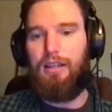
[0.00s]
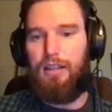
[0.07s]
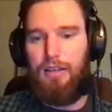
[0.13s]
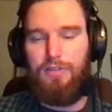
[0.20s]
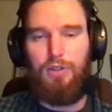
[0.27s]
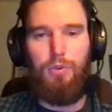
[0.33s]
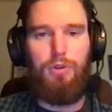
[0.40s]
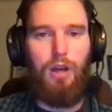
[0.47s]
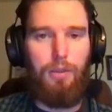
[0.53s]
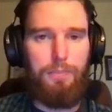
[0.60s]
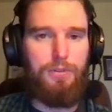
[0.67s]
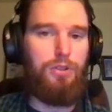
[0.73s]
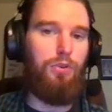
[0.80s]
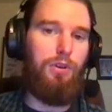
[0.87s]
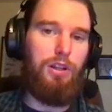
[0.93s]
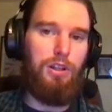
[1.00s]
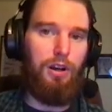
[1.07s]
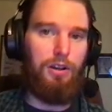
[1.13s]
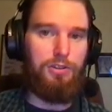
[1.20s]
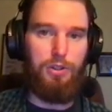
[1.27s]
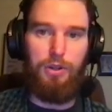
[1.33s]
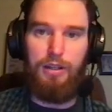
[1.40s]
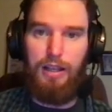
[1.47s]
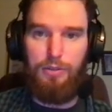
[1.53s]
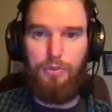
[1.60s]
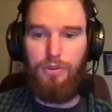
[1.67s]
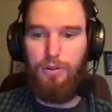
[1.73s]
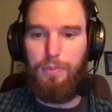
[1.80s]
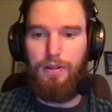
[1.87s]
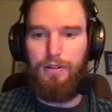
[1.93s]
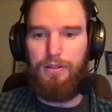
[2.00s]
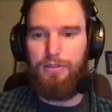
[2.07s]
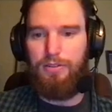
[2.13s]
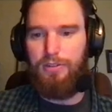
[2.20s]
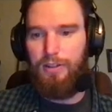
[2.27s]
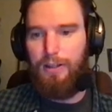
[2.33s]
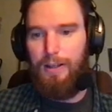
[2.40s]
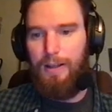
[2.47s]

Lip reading: Gives you an opportunity to also connect with your peers.